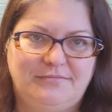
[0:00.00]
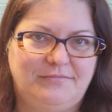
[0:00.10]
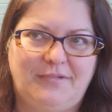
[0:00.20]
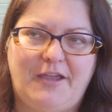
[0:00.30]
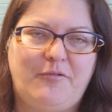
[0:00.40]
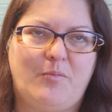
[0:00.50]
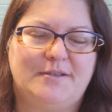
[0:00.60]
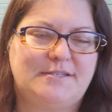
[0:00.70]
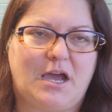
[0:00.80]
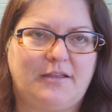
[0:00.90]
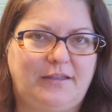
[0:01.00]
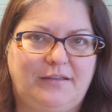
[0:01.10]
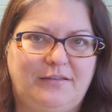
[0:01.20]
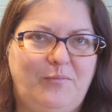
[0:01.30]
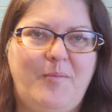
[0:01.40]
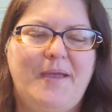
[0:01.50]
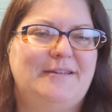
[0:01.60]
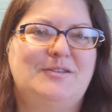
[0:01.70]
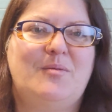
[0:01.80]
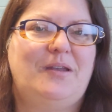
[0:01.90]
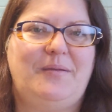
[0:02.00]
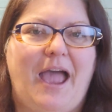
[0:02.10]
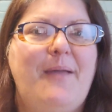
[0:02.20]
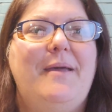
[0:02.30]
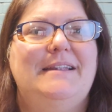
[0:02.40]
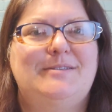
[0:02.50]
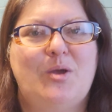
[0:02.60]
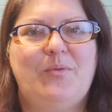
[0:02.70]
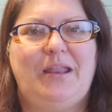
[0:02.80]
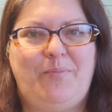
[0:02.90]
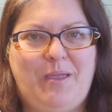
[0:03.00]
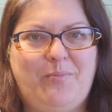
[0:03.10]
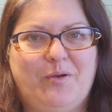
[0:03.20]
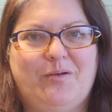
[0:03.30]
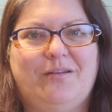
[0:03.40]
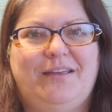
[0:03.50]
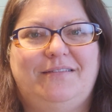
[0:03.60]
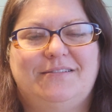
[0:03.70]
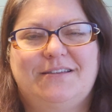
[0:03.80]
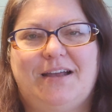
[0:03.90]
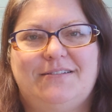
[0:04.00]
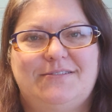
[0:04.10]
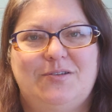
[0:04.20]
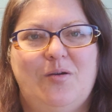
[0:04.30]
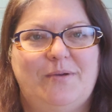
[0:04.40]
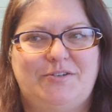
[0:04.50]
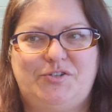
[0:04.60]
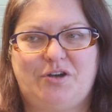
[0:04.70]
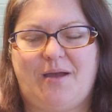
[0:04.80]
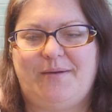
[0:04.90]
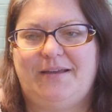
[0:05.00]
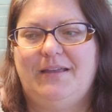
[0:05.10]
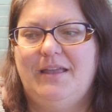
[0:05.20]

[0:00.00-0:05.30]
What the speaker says: everyone was talking. I met so many people and got so much drama.